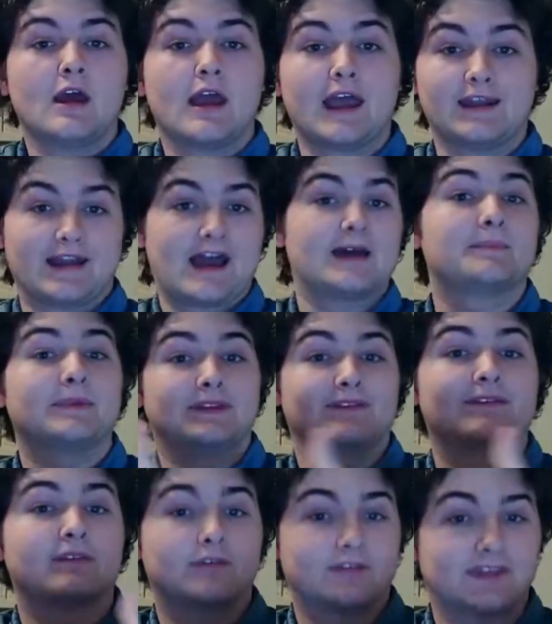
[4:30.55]
and
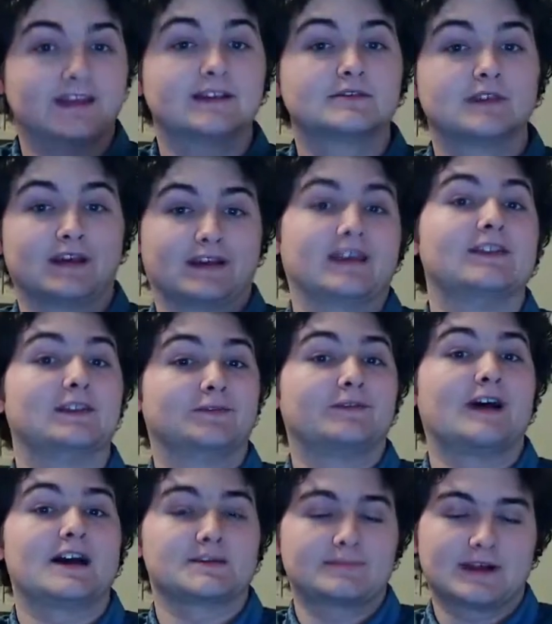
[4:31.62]
happening things like in the
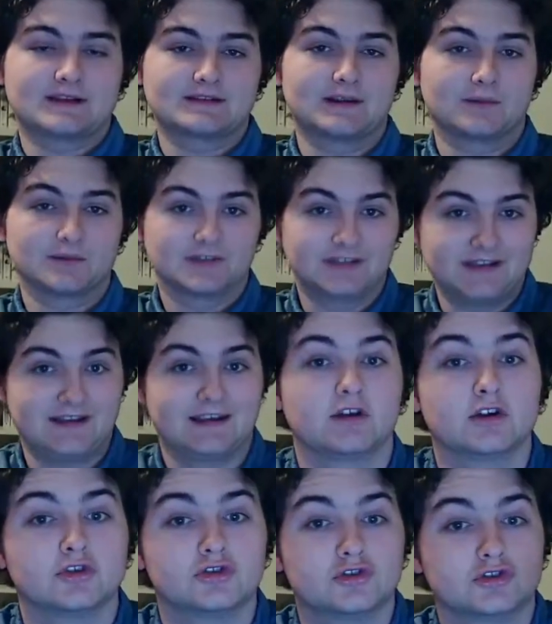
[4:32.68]
flashbacks that we're seeing
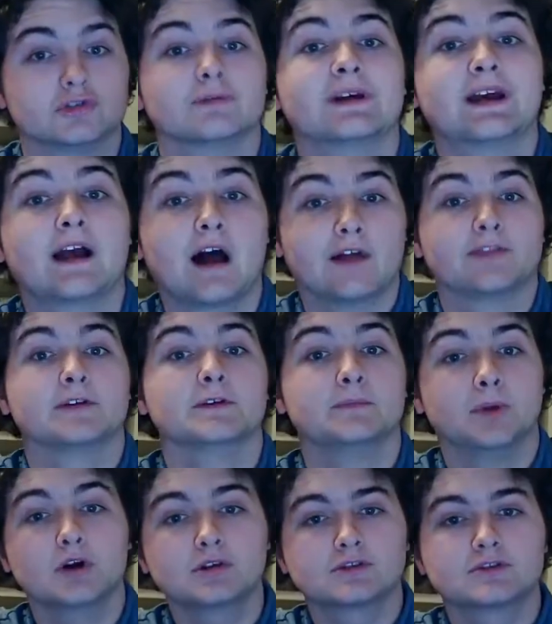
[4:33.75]
during other
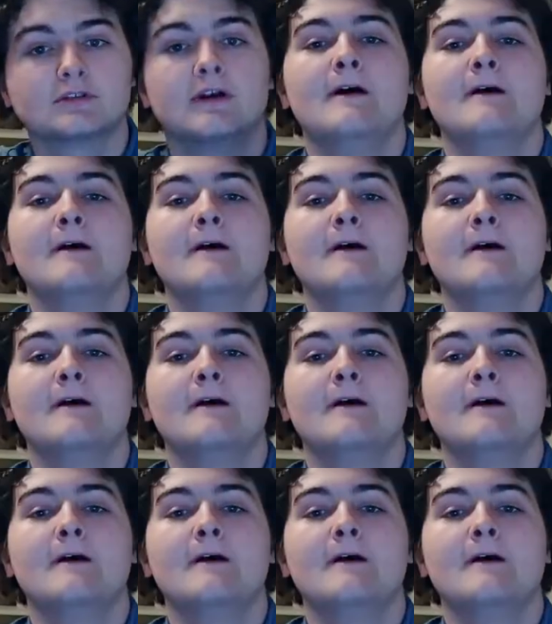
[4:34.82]
books,